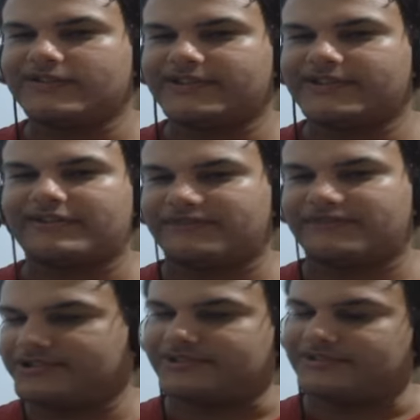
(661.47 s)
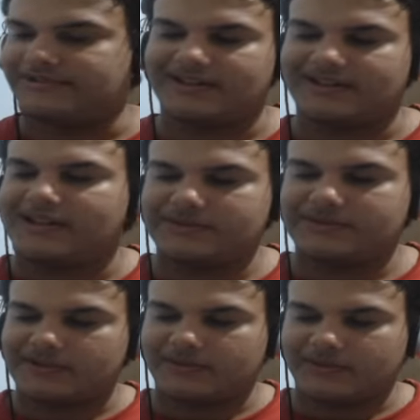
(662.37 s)
is there for sure. Like
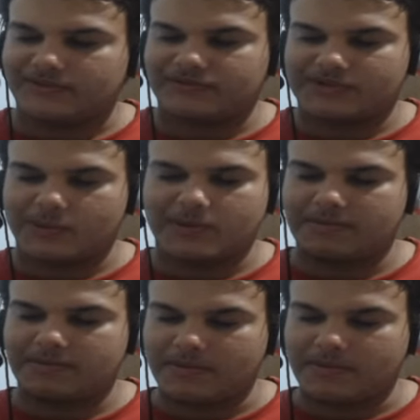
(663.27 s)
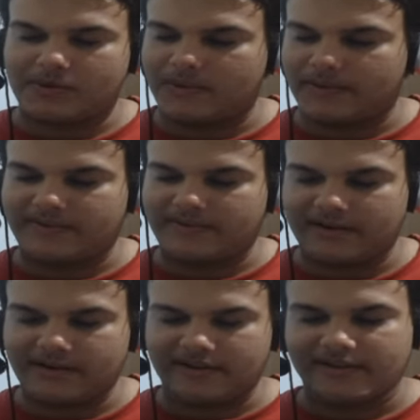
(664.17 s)
especially with so many people going
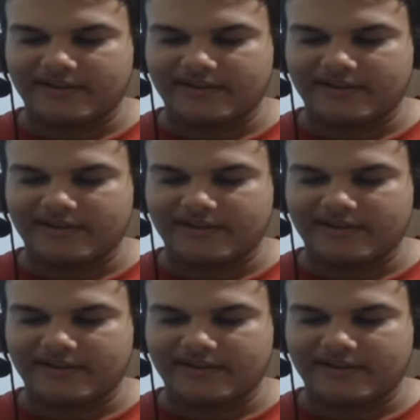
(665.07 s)
there,